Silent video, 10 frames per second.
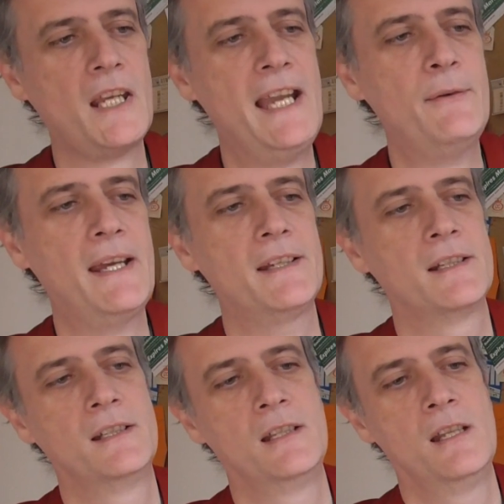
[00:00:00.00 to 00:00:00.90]
Anyway,
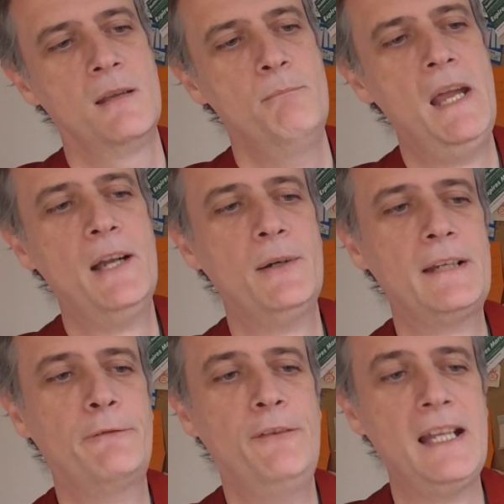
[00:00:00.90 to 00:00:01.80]

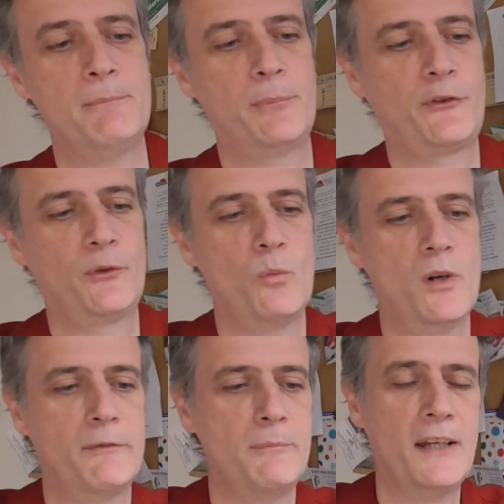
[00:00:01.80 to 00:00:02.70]
Mary Phillips,
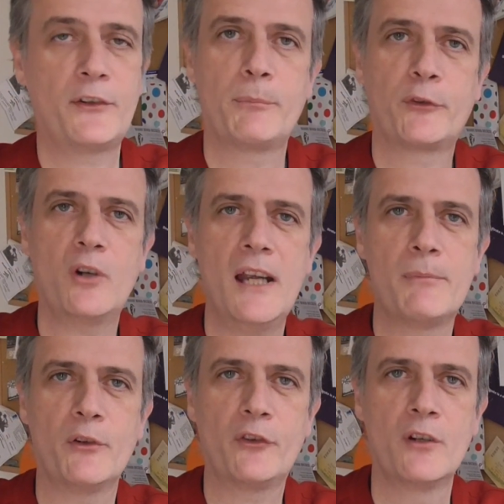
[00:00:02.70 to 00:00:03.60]
one of my
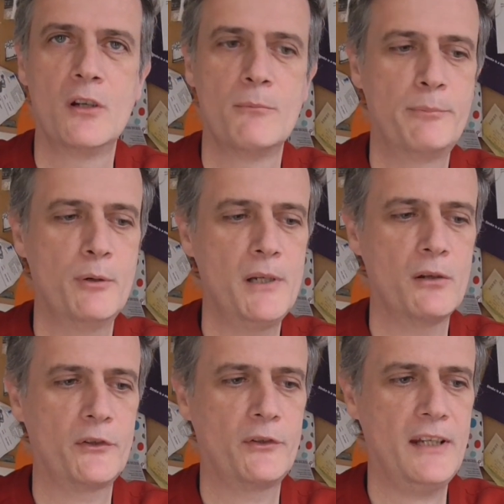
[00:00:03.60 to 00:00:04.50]
subscribers, put me
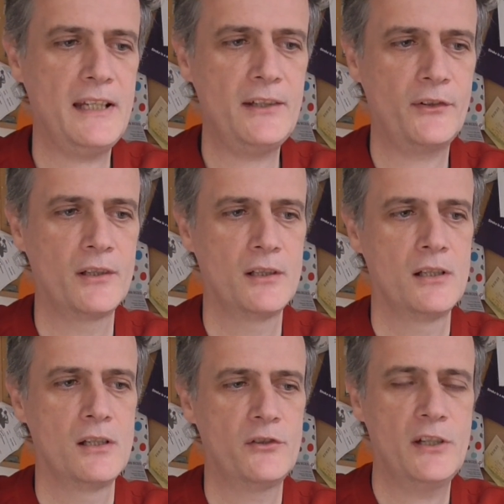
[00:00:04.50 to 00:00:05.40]
onto these.
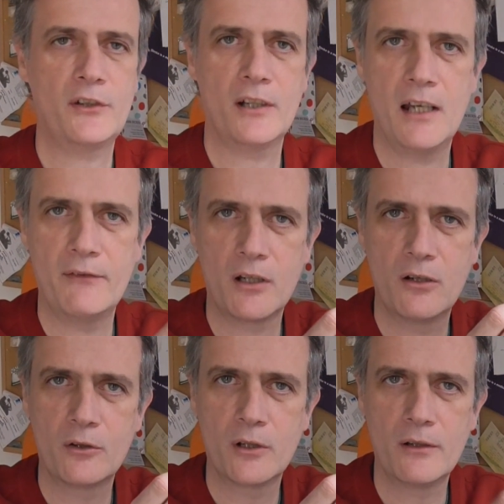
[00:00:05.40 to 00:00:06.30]
She's going to have a
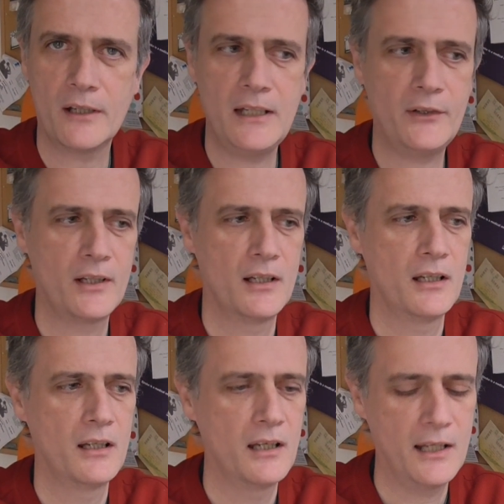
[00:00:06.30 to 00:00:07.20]
go at growing these,
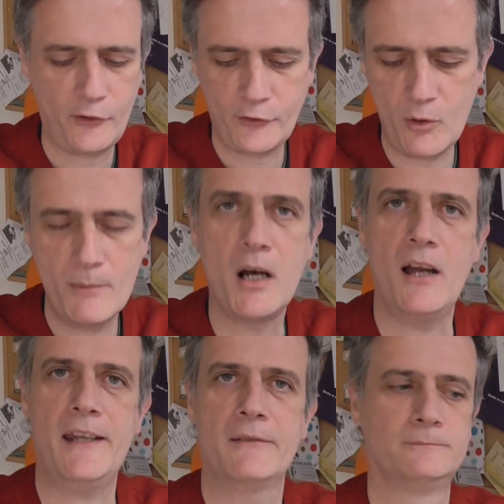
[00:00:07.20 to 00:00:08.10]
and so am I.